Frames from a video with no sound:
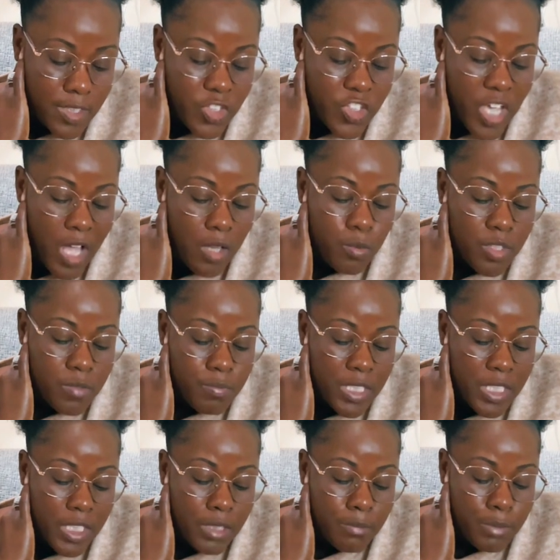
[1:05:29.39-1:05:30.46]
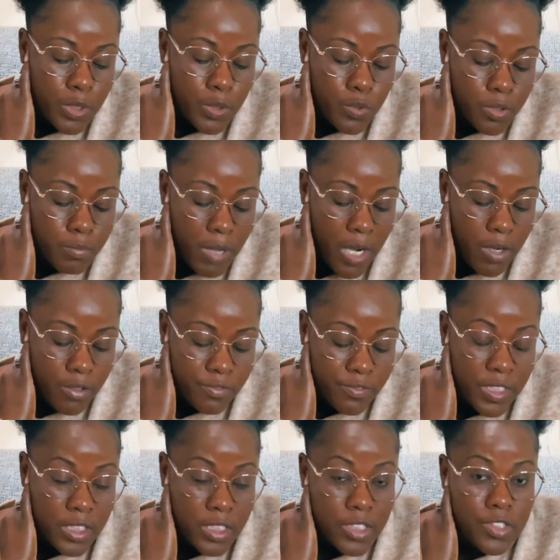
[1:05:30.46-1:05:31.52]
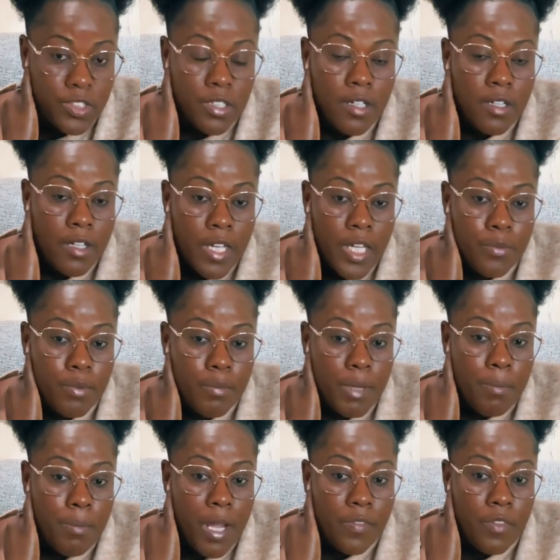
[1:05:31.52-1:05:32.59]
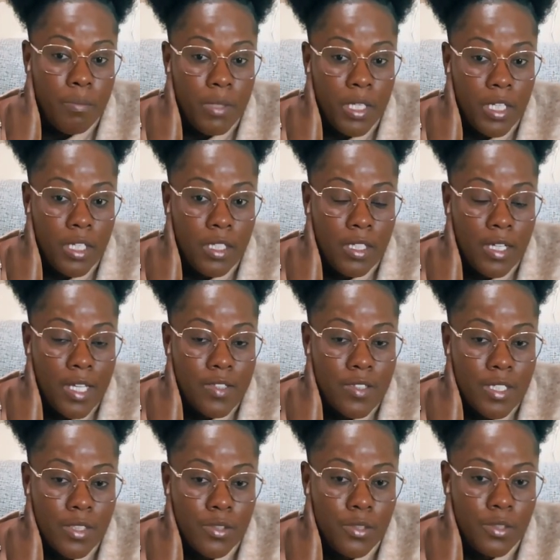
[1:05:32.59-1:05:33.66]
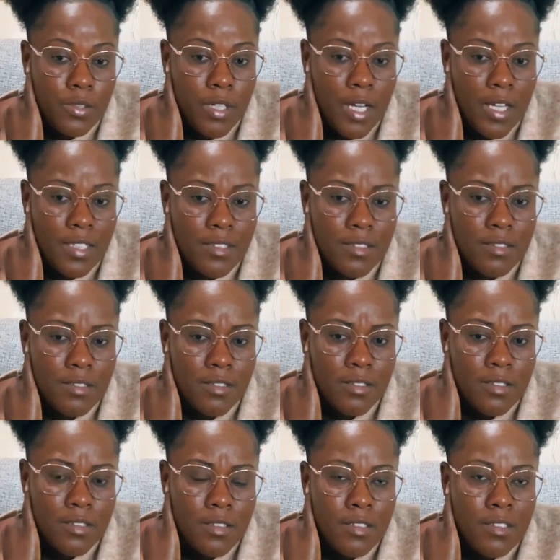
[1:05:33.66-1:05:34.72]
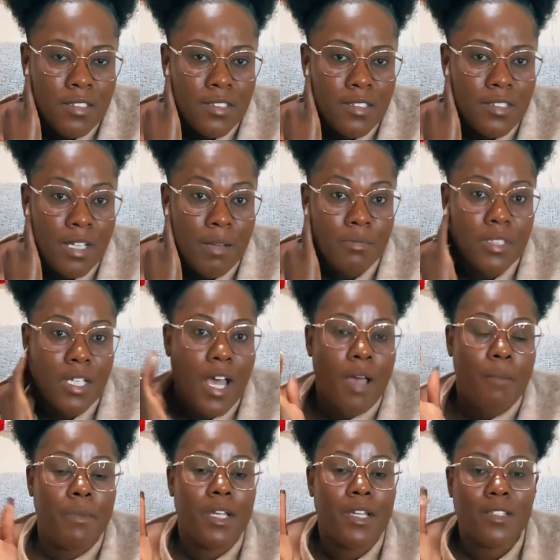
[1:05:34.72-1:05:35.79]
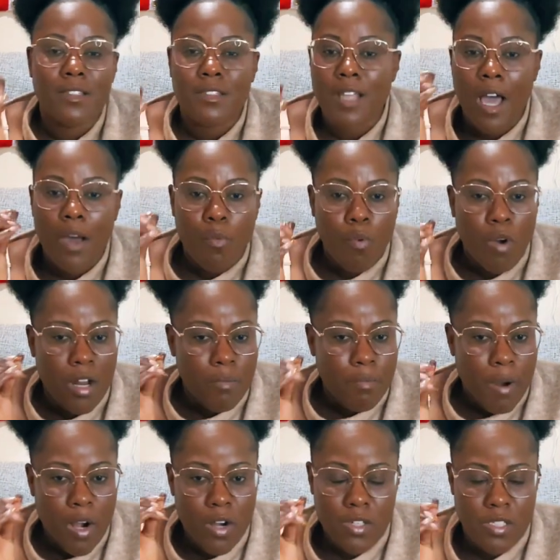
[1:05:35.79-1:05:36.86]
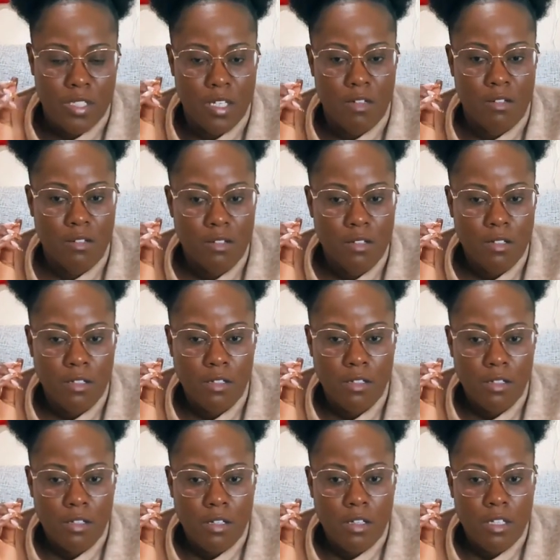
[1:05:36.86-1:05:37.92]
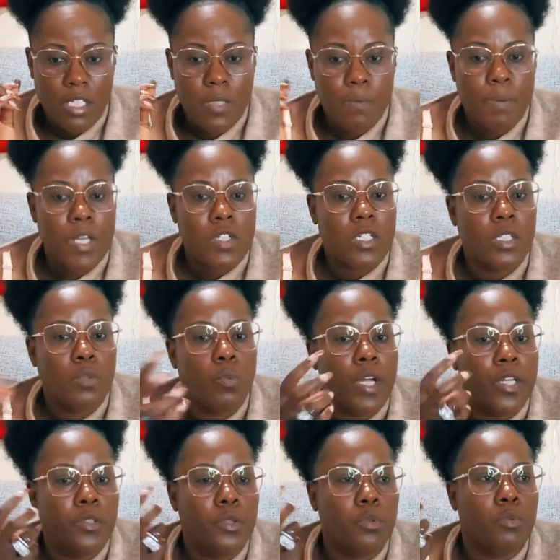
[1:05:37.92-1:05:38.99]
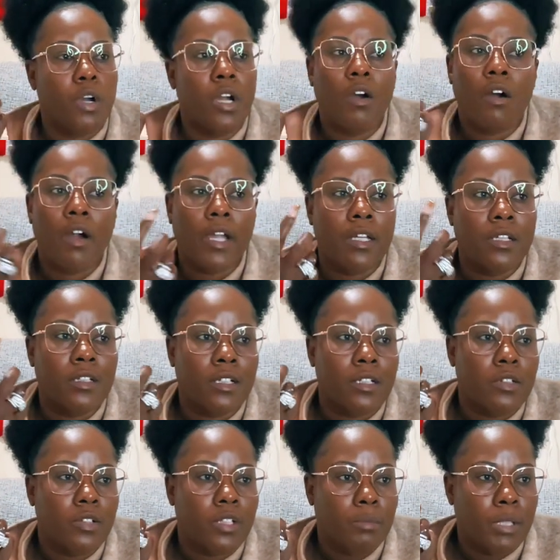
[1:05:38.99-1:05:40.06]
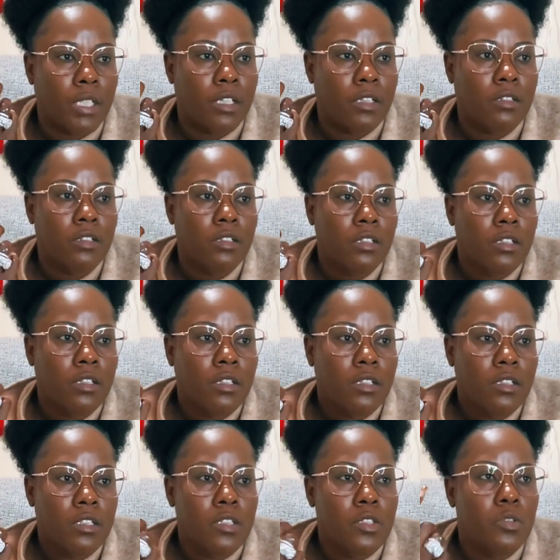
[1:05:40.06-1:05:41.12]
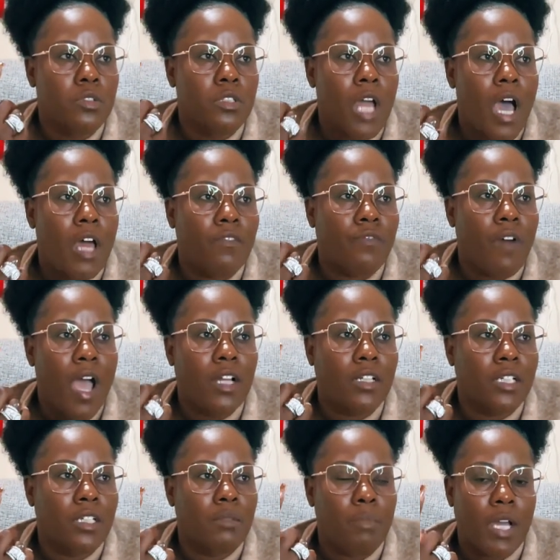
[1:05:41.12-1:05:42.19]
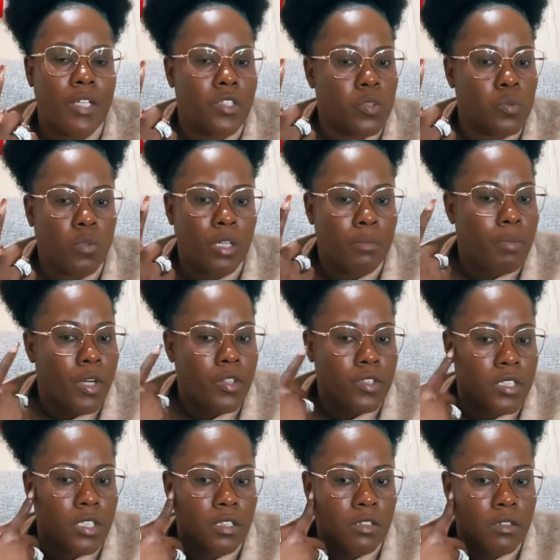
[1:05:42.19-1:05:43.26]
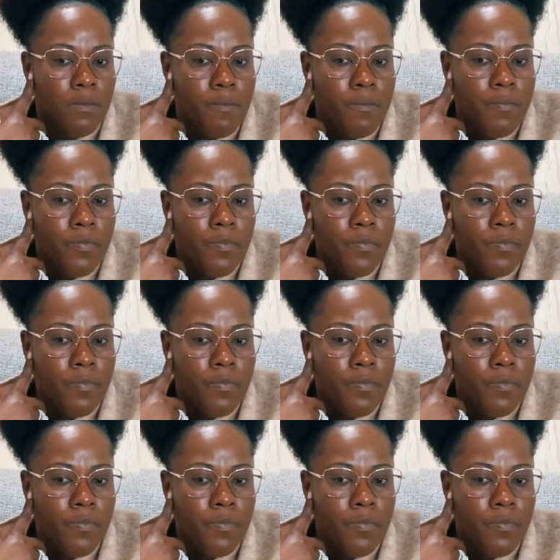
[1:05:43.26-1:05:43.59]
A child was being abused by her village. And remember at the beginning, I said to you guys, sometimes it's not one person, especially when you are in the Caribbean. You're not violated by just one person.